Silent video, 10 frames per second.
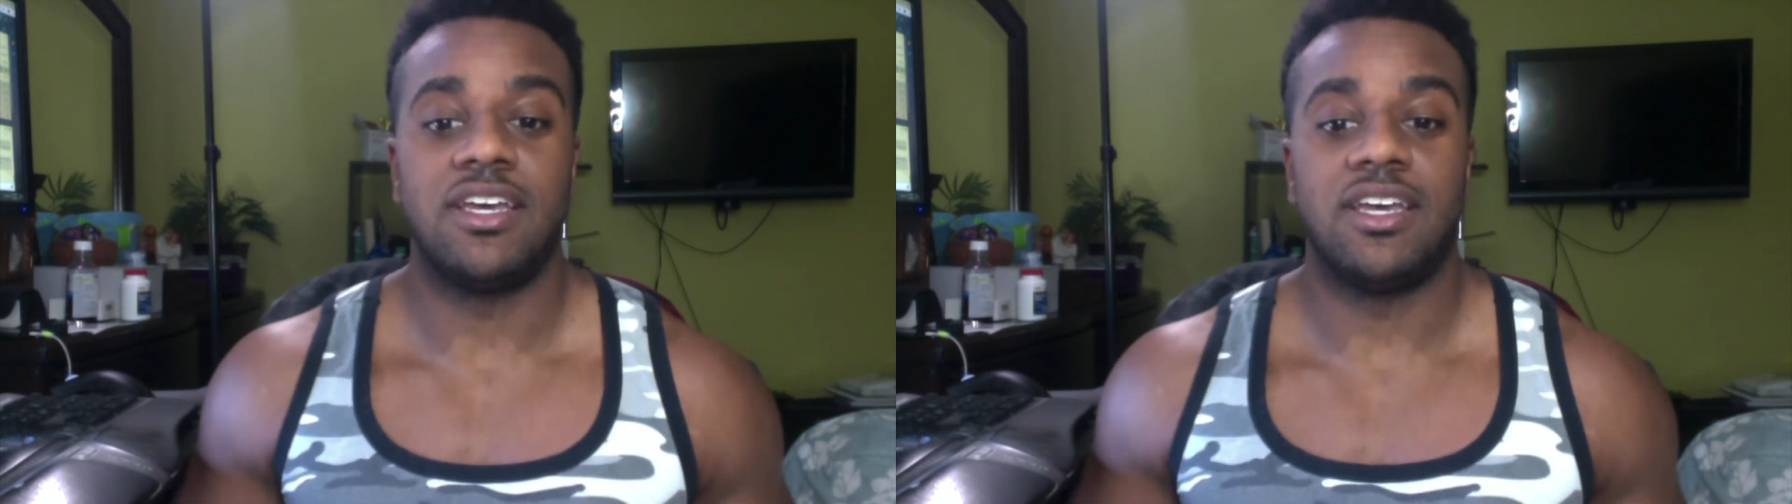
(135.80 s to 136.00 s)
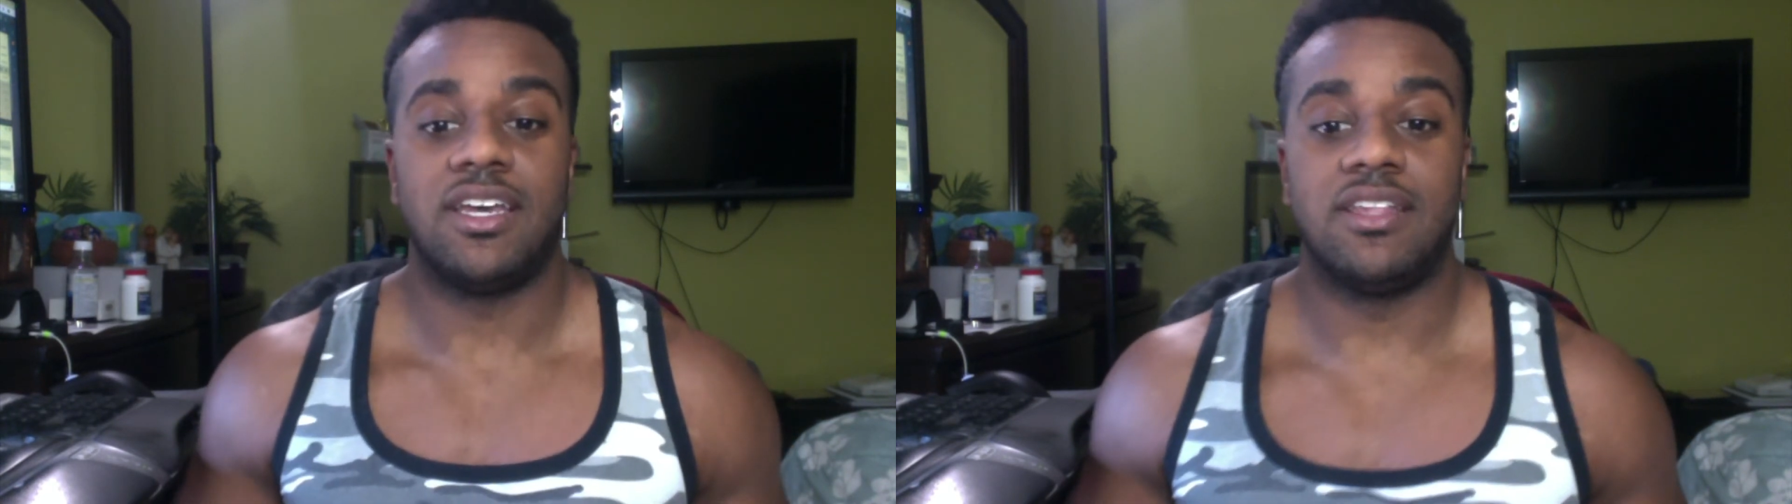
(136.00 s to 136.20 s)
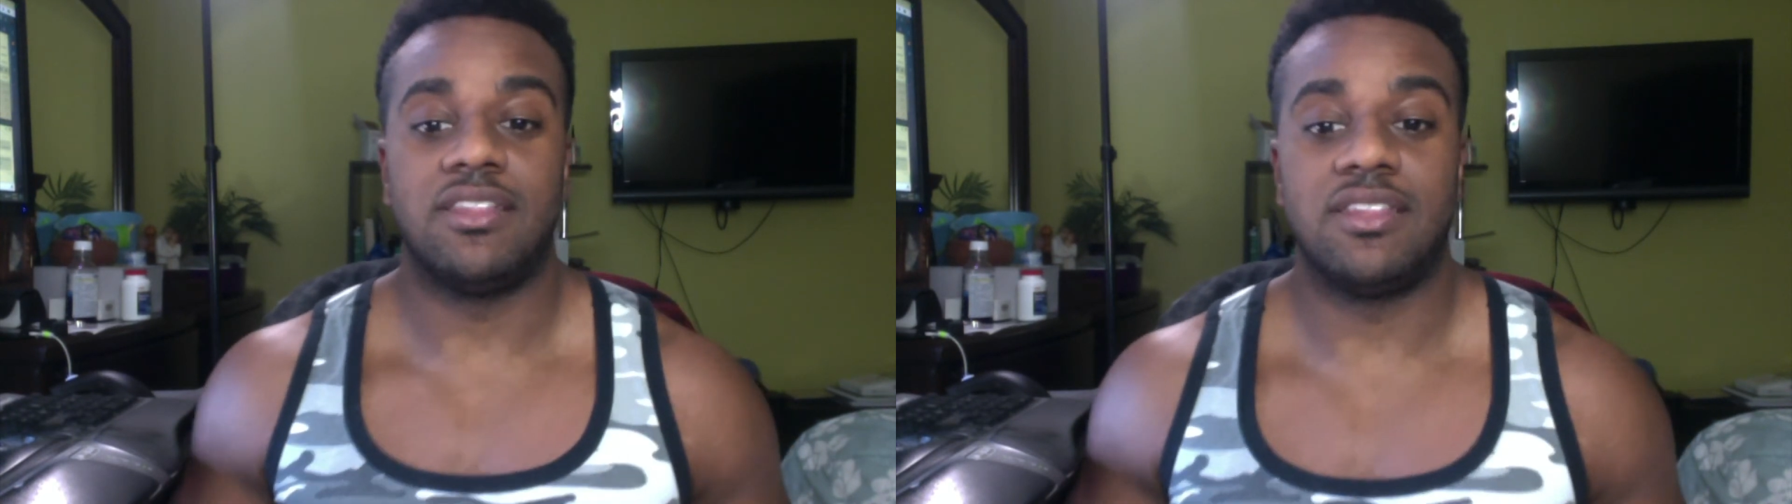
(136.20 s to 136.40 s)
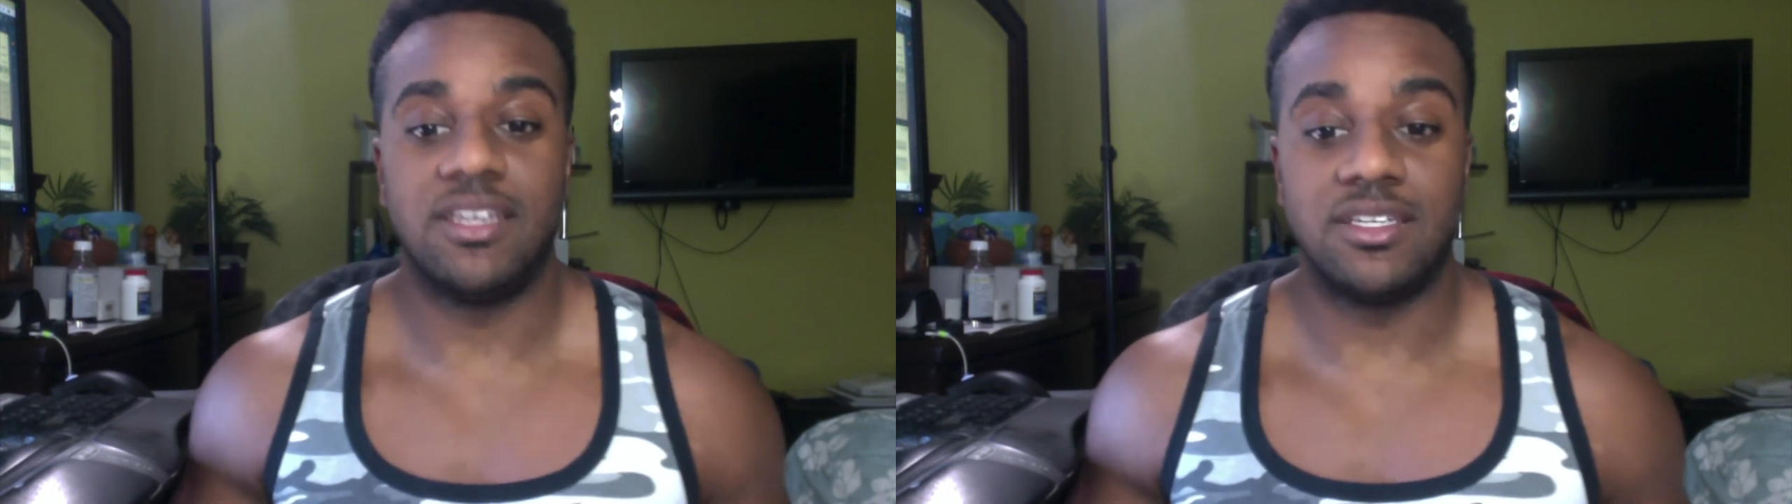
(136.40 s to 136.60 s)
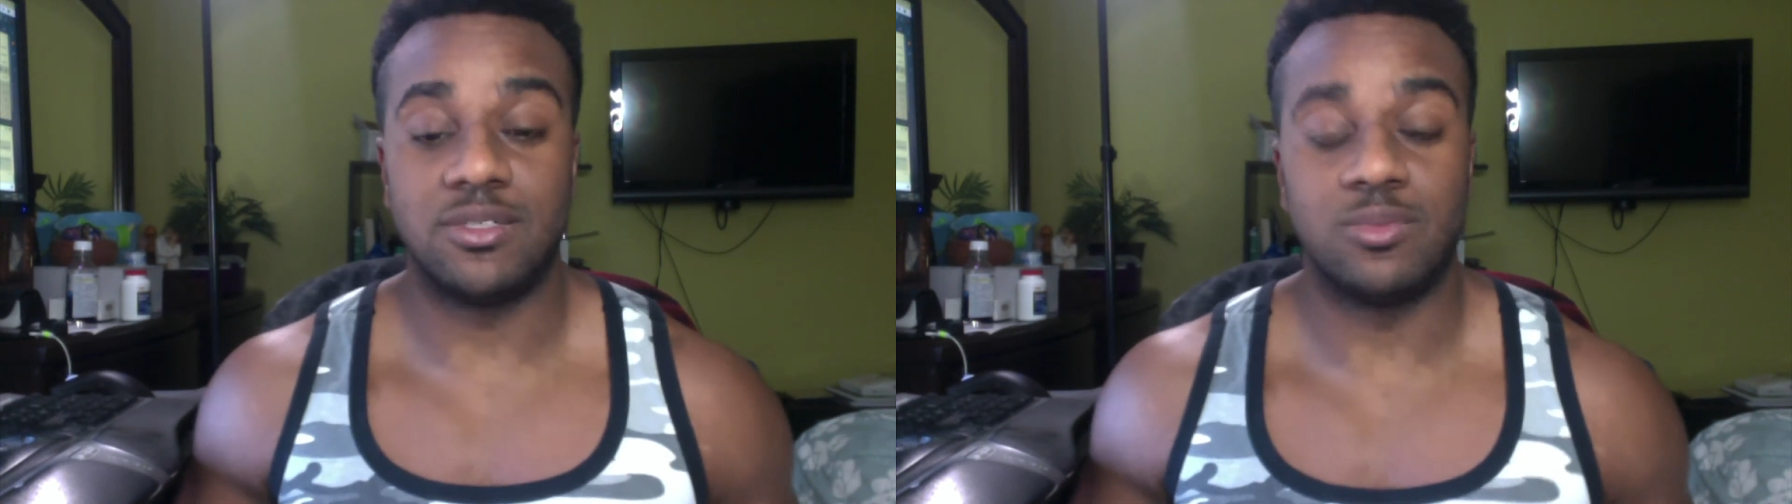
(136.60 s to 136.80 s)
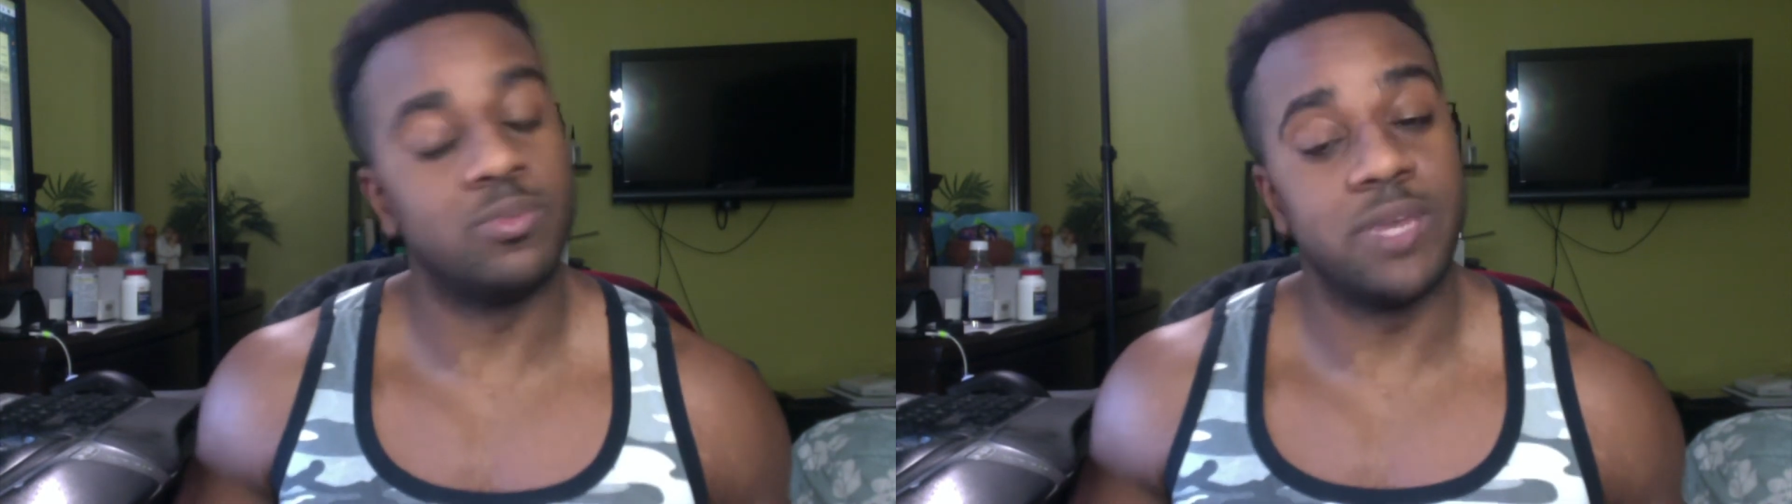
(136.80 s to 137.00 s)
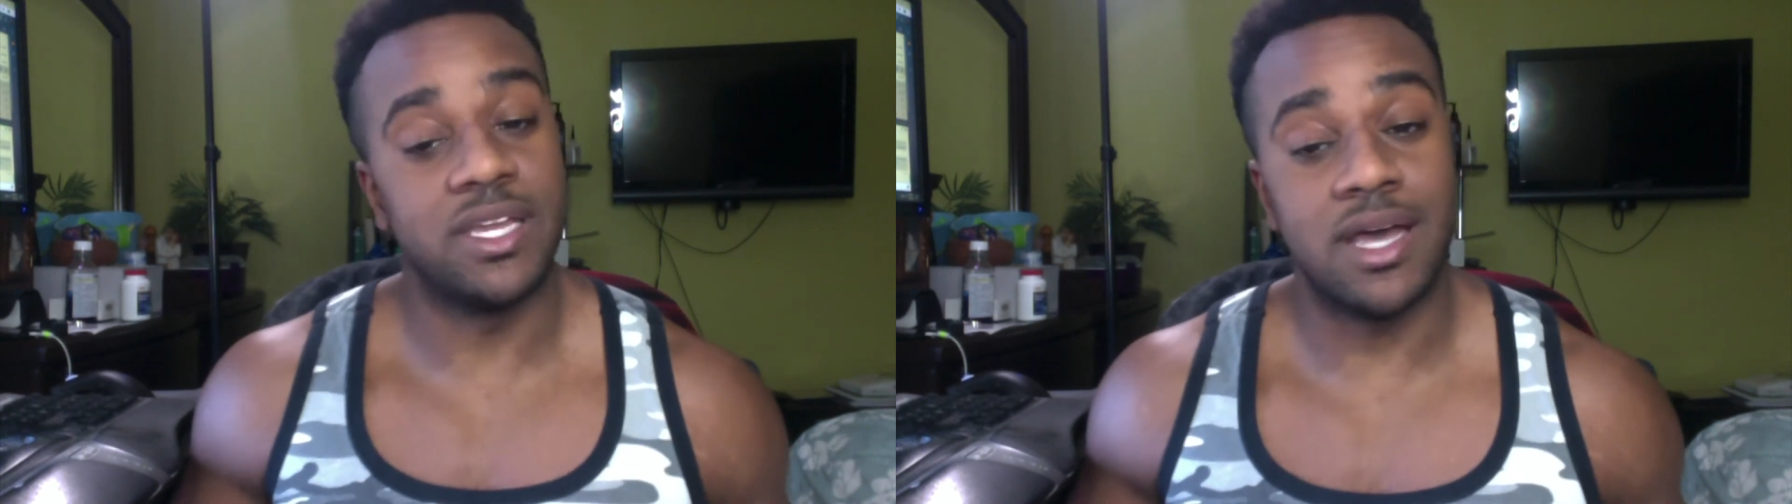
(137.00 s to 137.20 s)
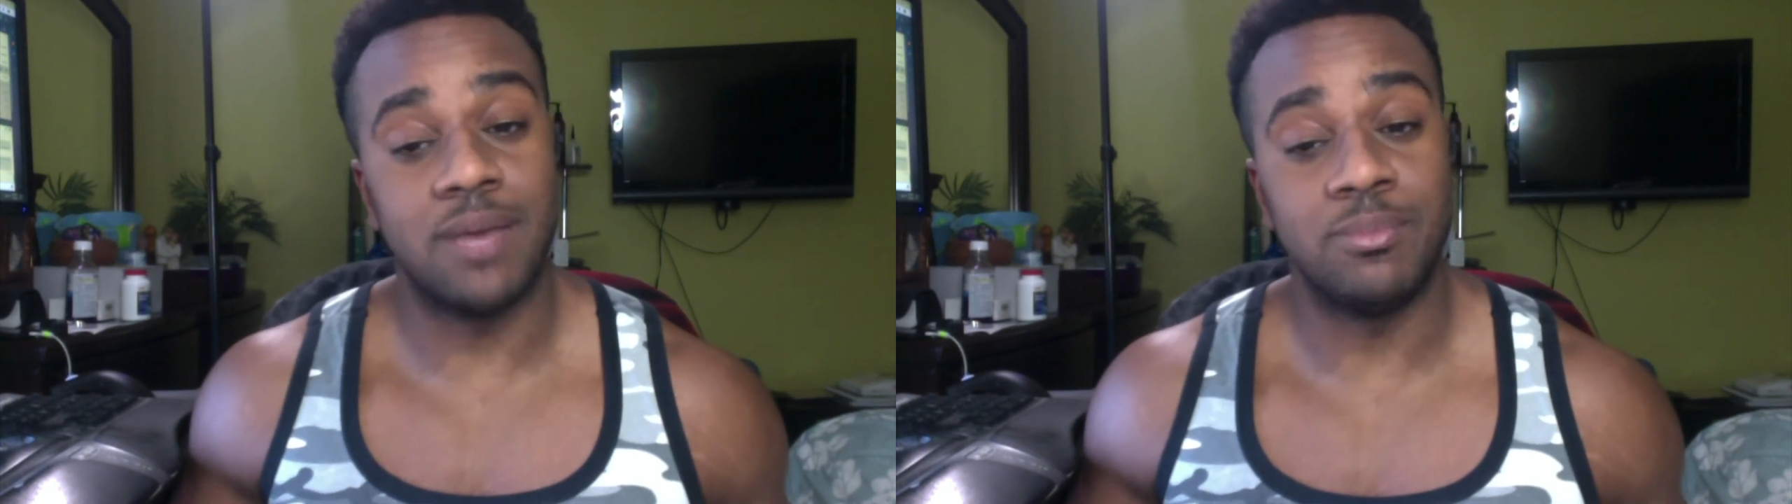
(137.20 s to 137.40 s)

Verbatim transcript: and things may not